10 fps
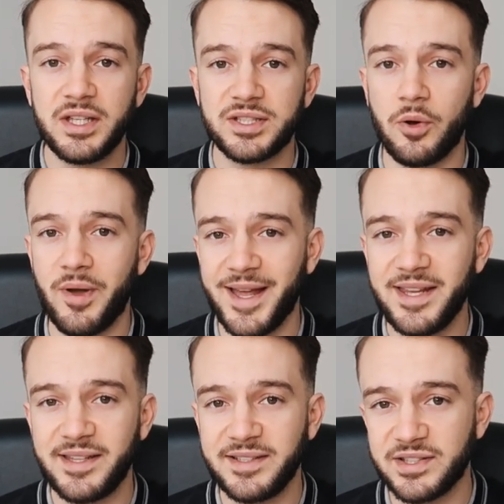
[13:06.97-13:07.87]
So
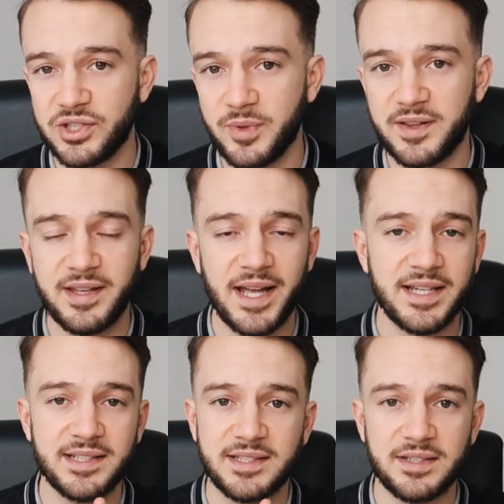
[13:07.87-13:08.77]
anything to do with
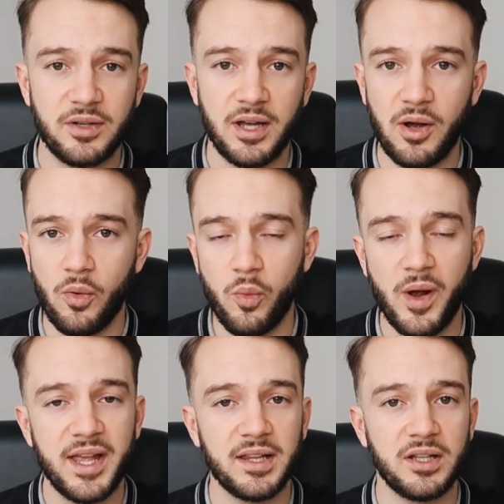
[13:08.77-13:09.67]
diet,
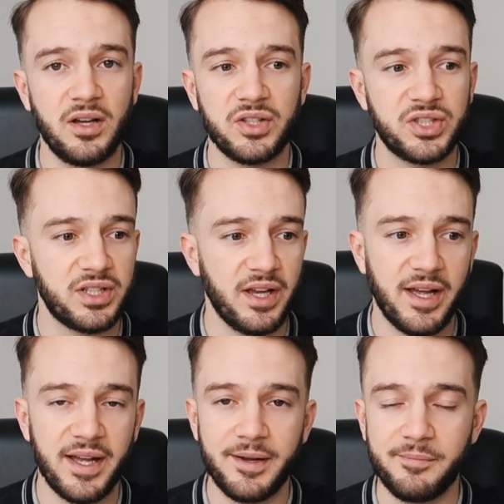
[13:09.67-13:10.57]
weight loss,
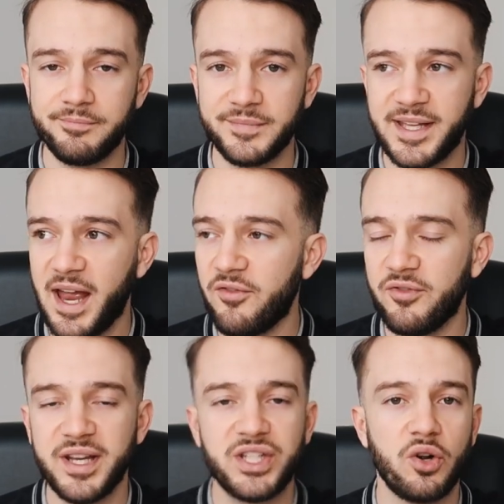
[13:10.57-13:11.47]
get
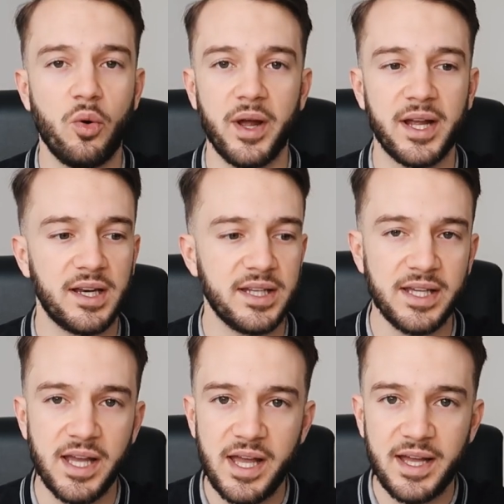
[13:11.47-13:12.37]
rich
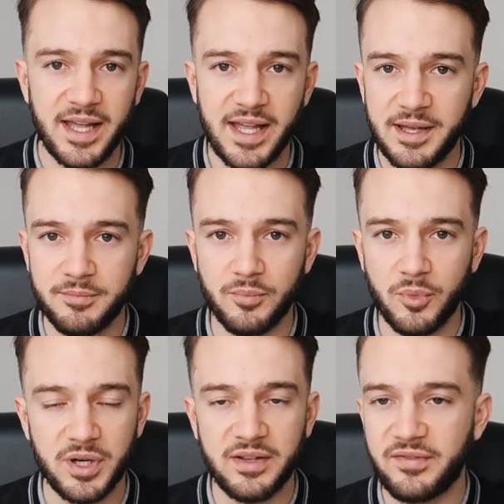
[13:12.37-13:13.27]
quickly, earn
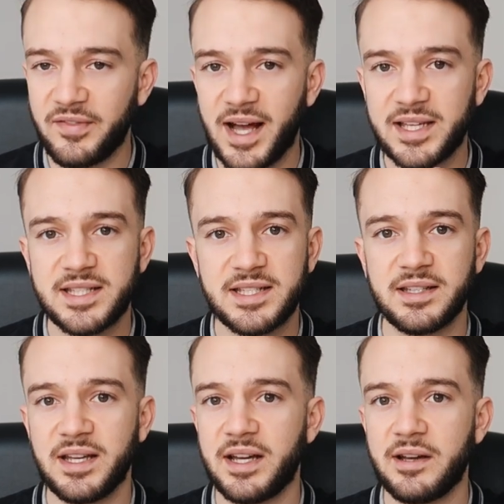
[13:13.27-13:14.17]
money fast,
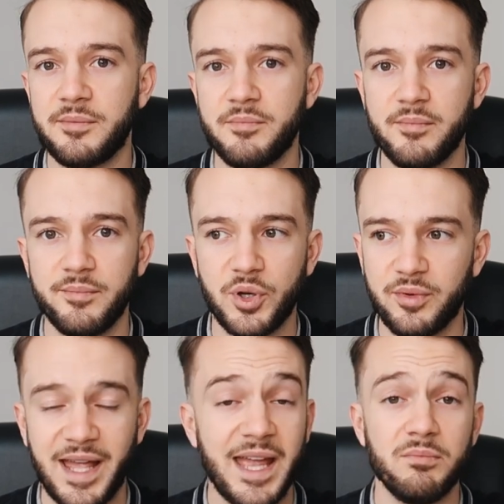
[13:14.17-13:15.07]
you know,
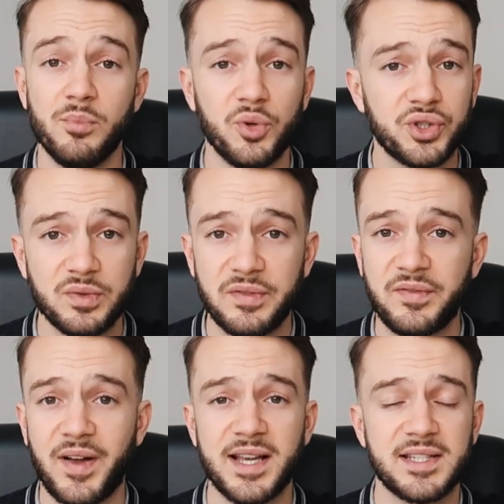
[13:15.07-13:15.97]
gain muscle
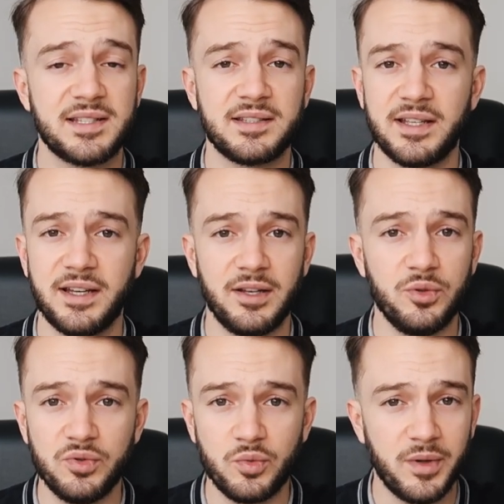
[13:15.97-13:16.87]
fast,
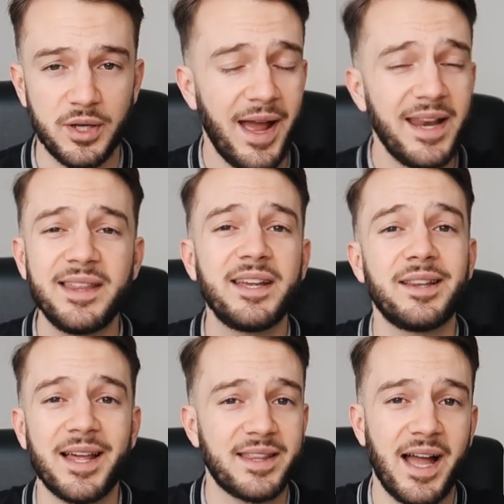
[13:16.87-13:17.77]
lose, you know, anything
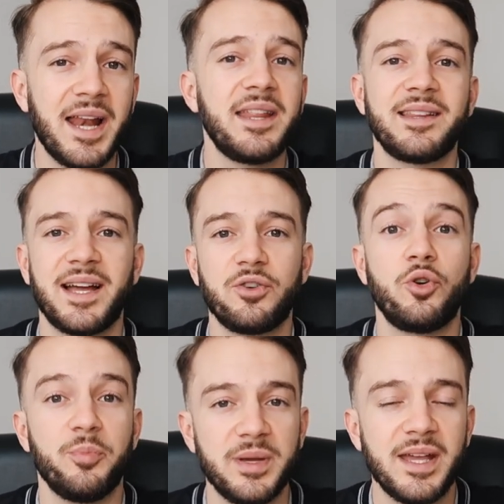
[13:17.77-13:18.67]
like that, anything that
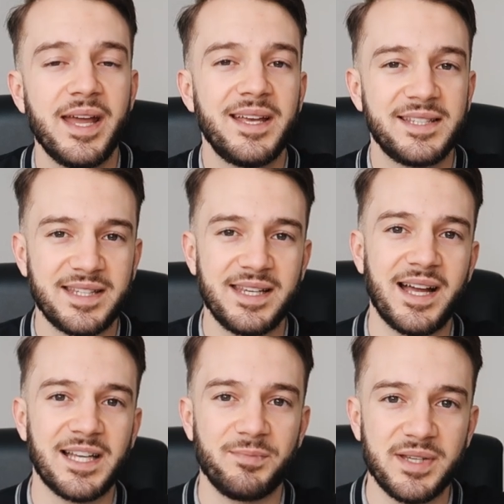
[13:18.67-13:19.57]
could be seen
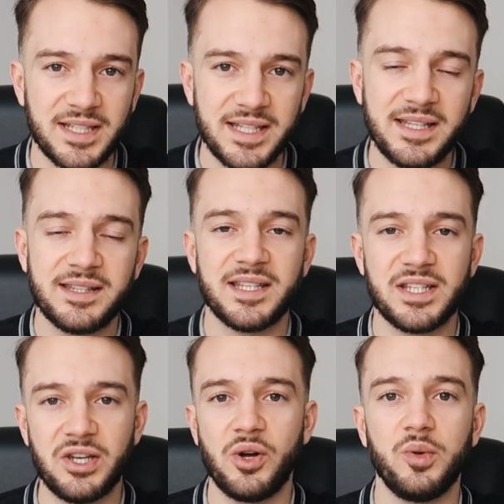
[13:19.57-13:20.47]
as misleading is
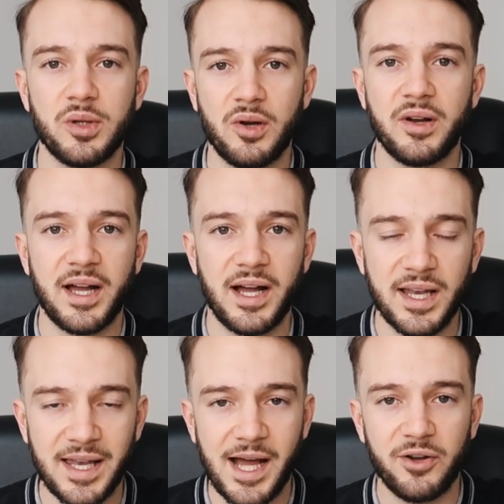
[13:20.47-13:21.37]
no longer
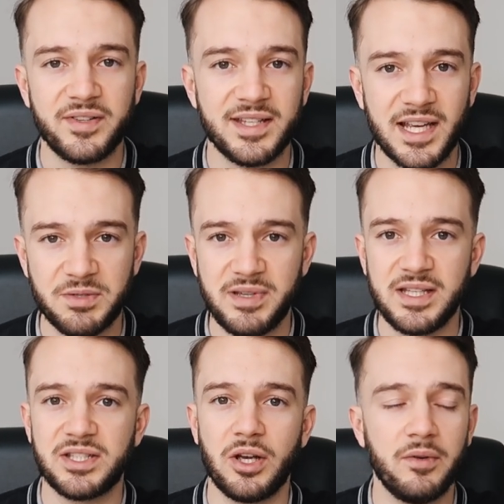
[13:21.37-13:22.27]
allowed. This has
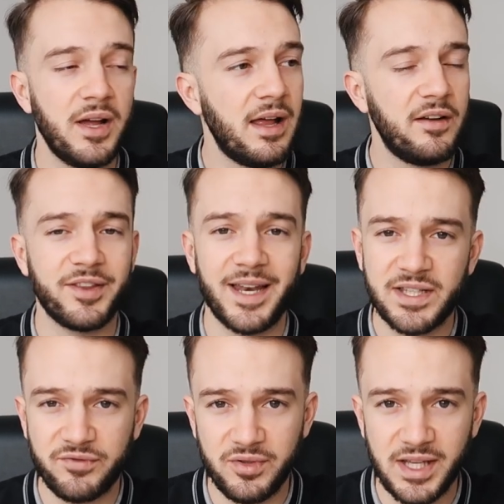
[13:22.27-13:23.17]
been so for the
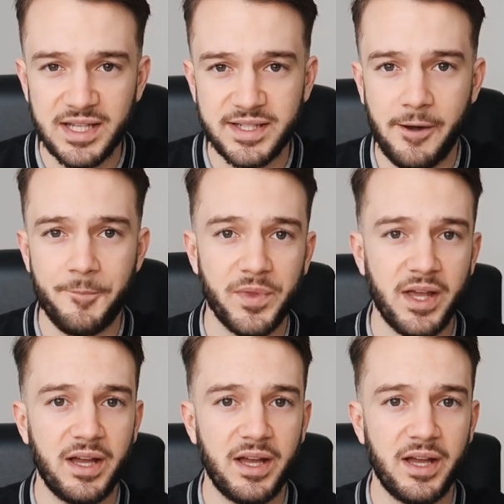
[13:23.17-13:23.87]
last few years now.